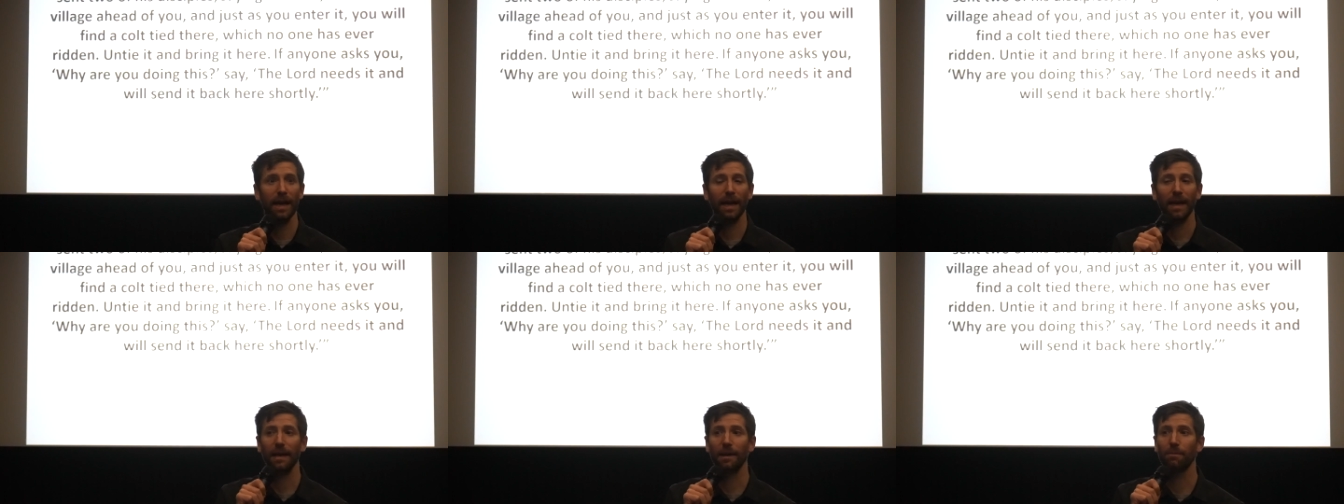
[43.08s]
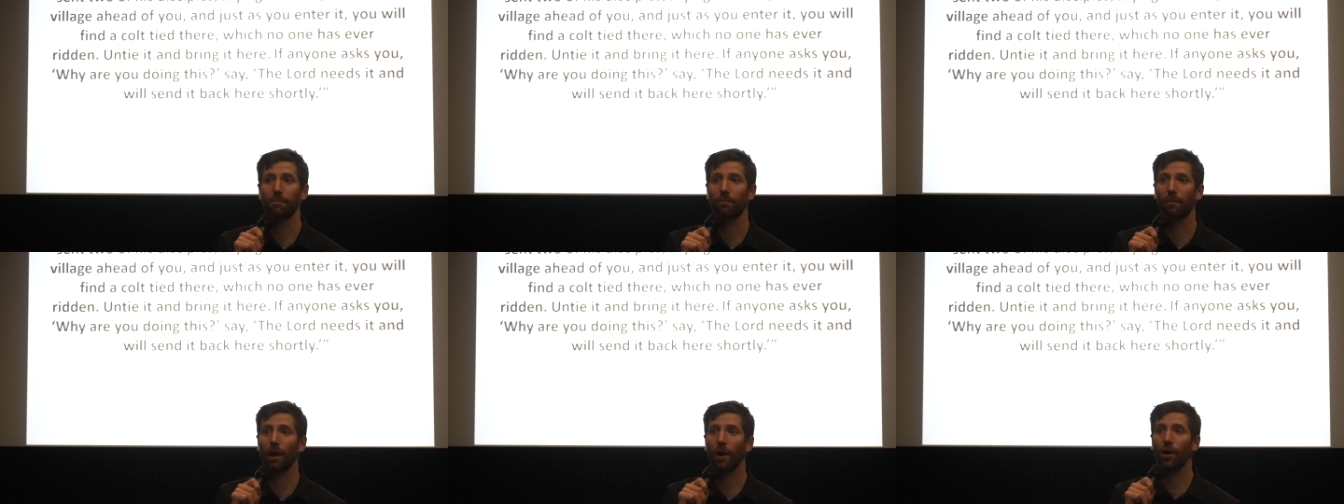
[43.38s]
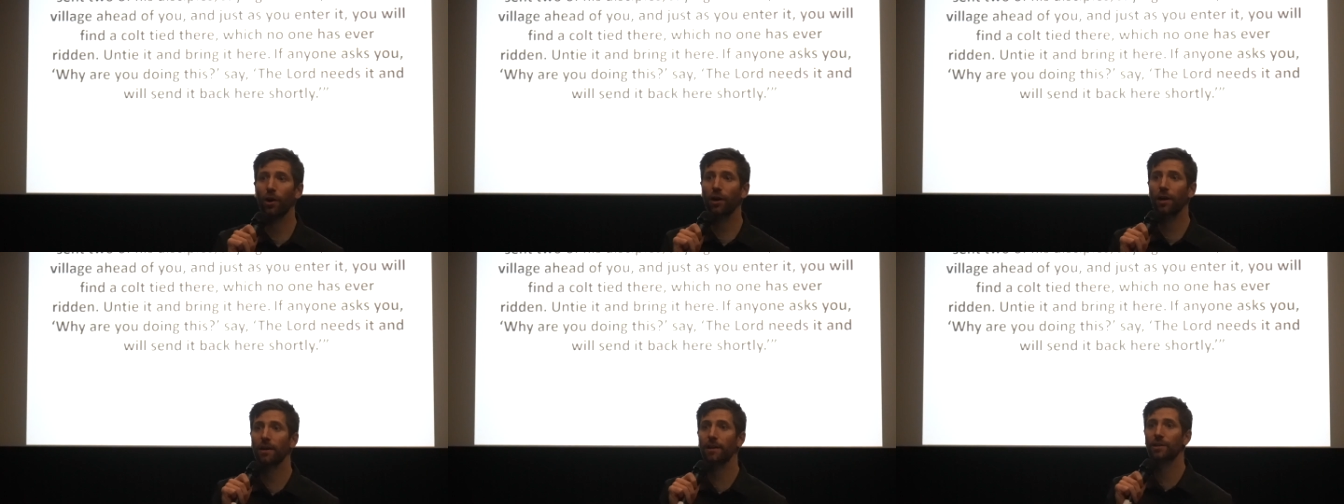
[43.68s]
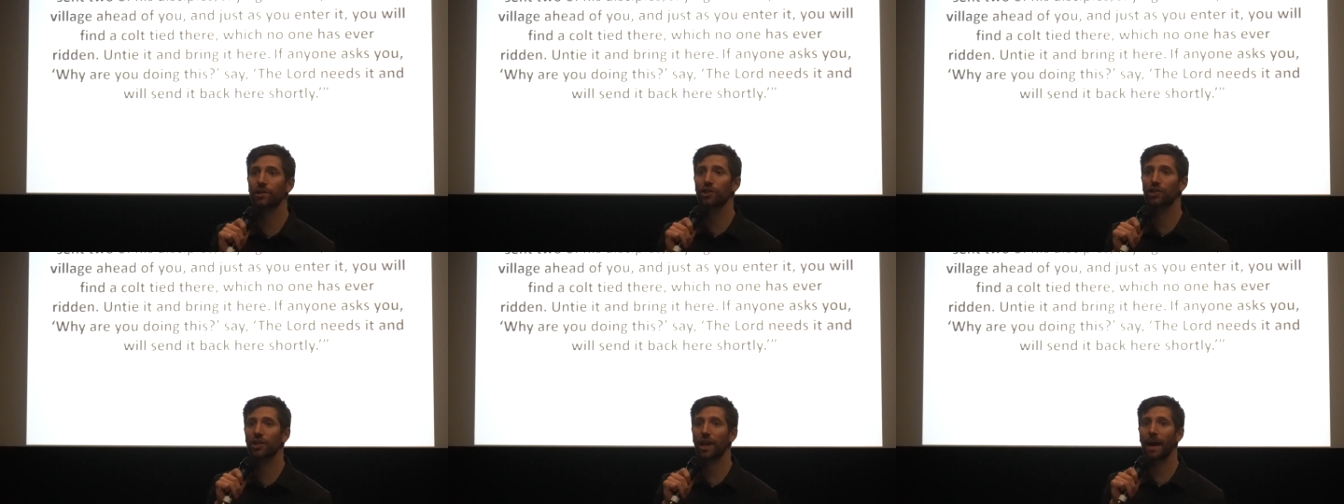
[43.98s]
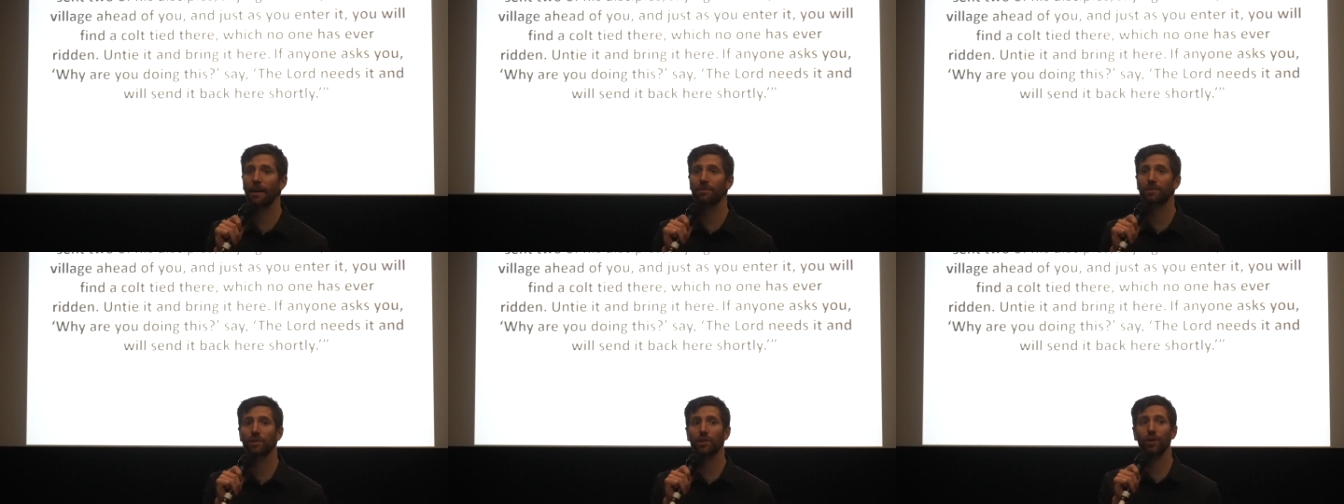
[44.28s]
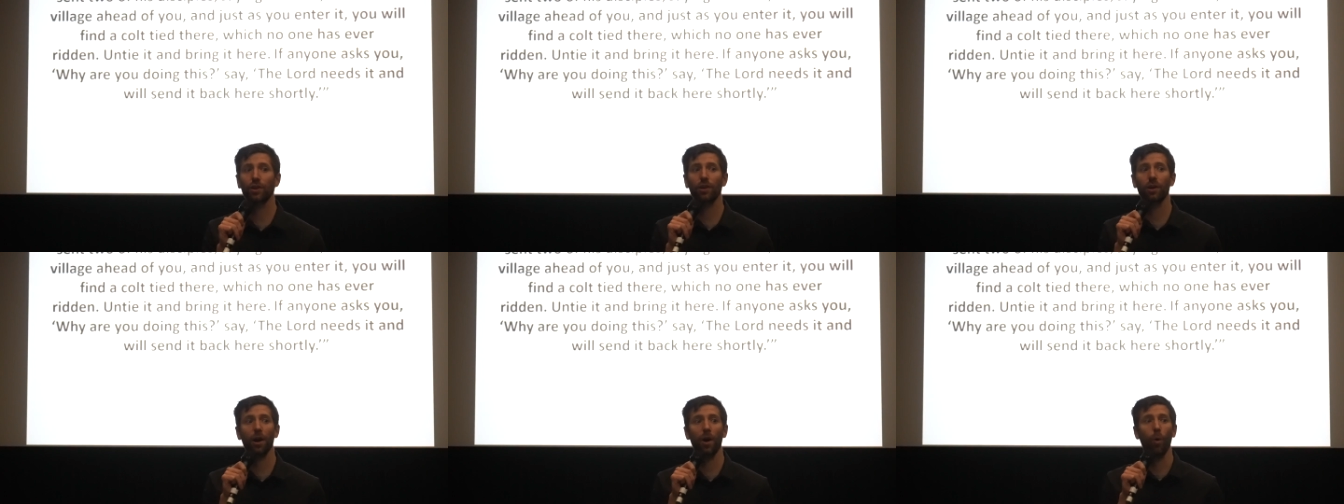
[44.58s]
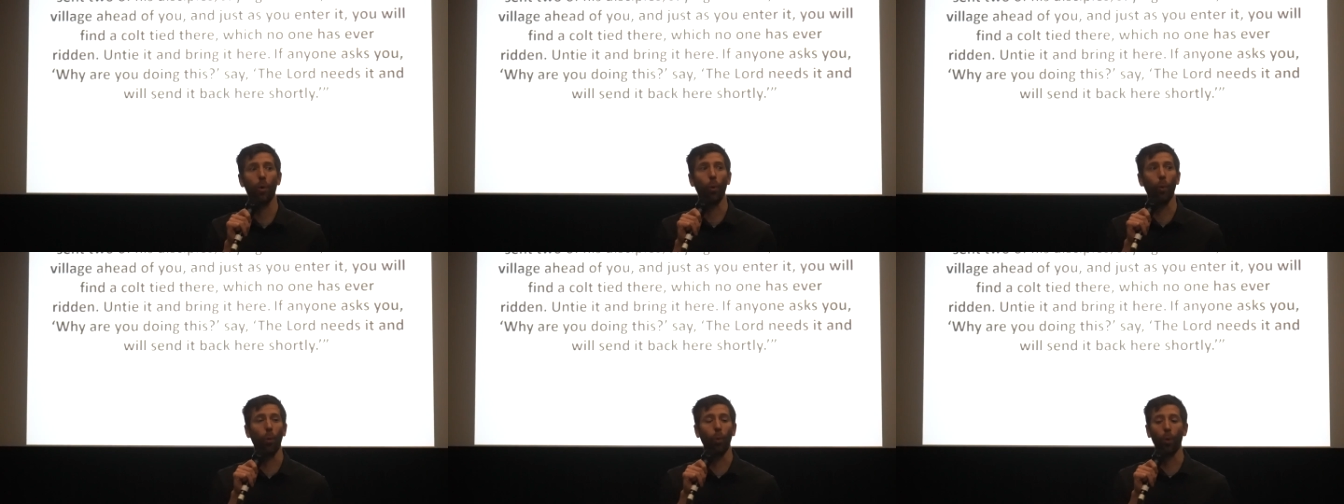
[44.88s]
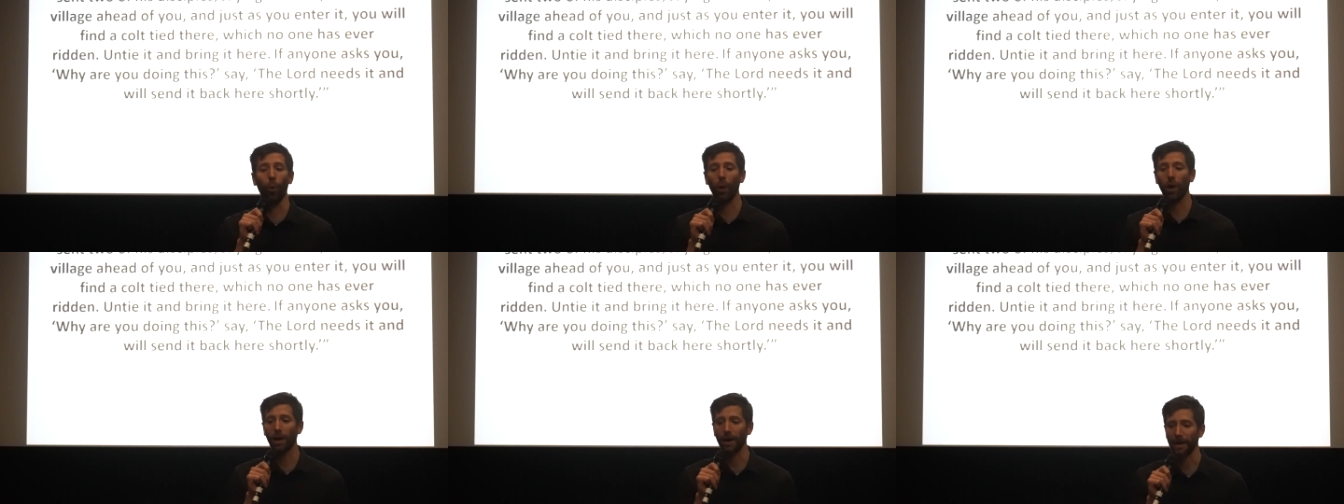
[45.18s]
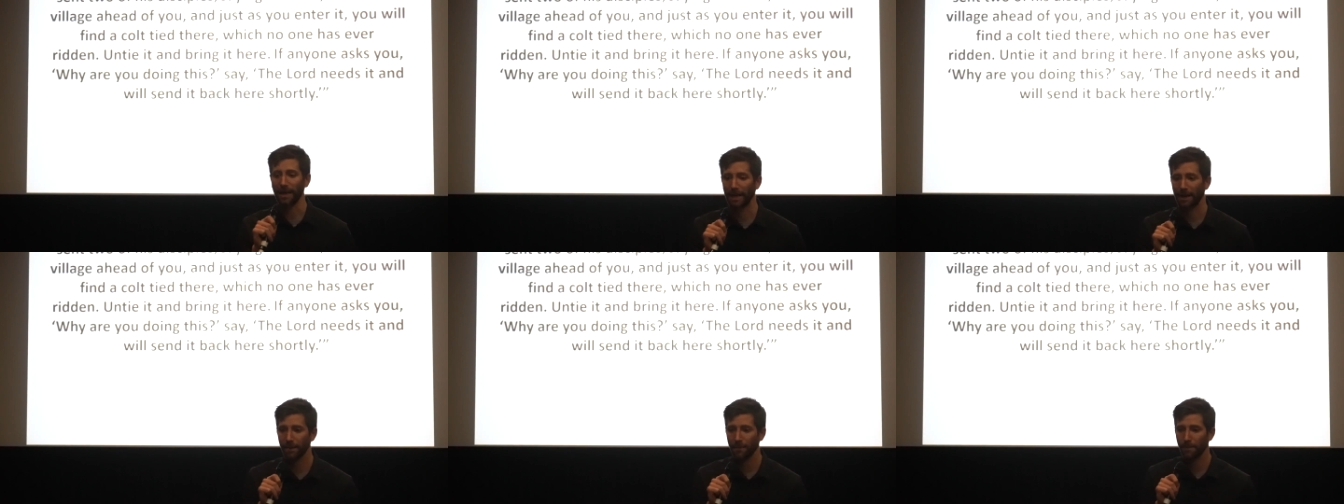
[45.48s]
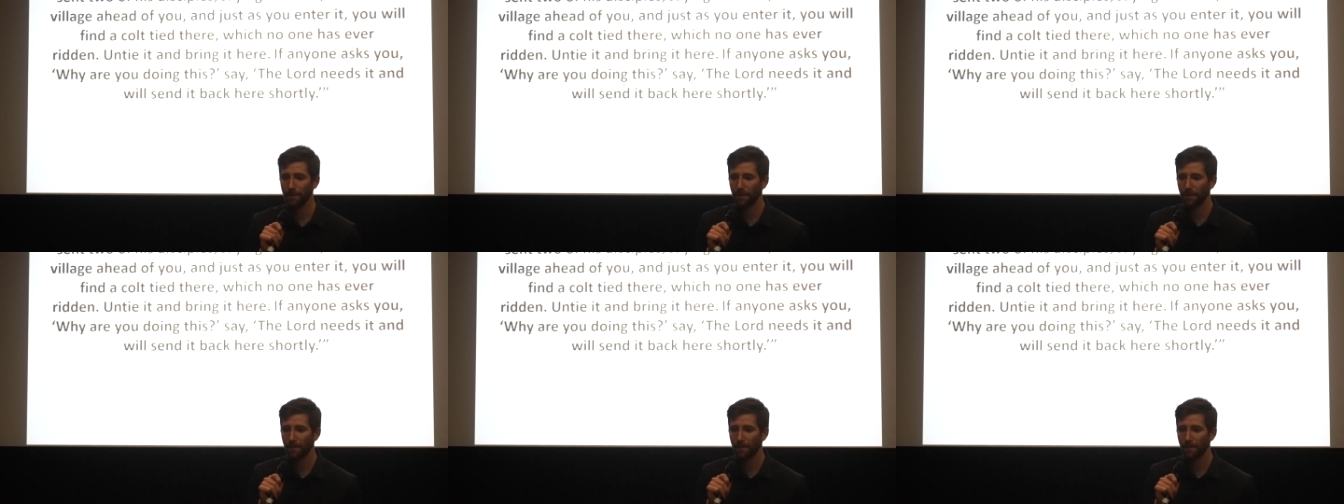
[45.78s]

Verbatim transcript: in Mark chapter 1.